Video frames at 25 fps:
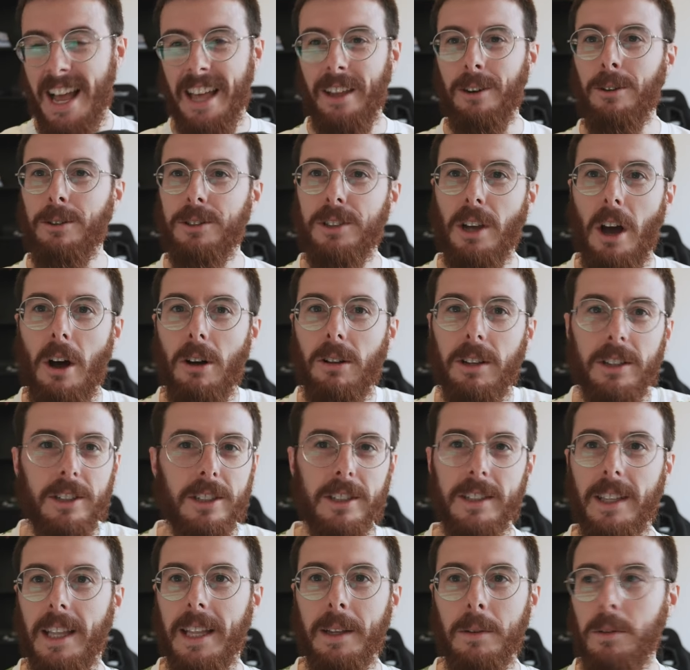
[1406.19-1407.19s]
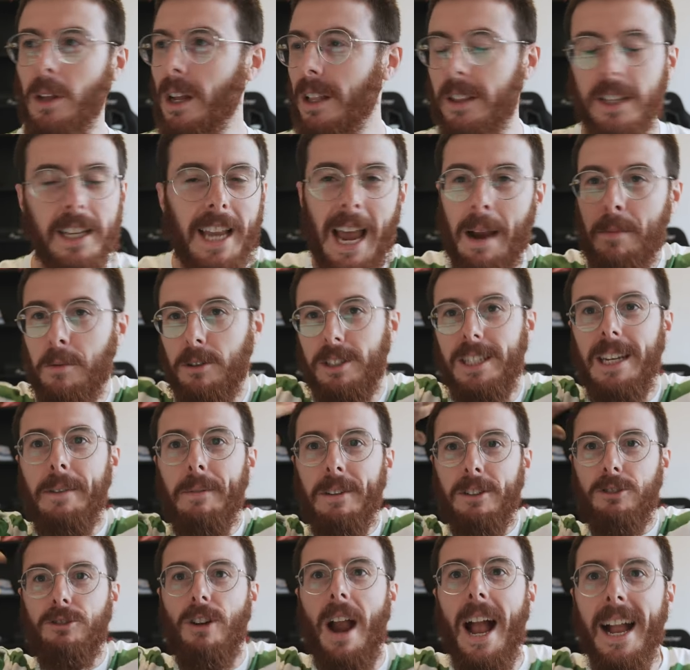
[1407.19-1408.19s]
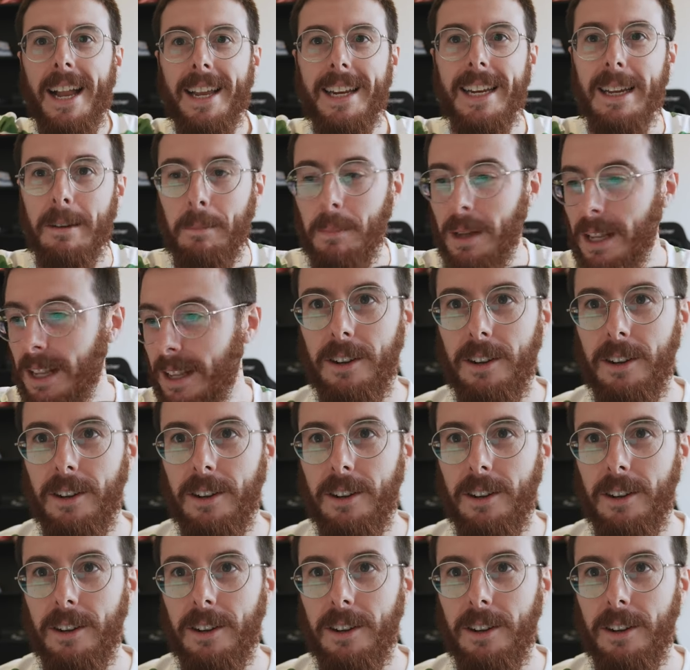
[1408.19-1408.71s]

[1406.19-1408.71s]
And Ortola the camera wasn't even tracking him.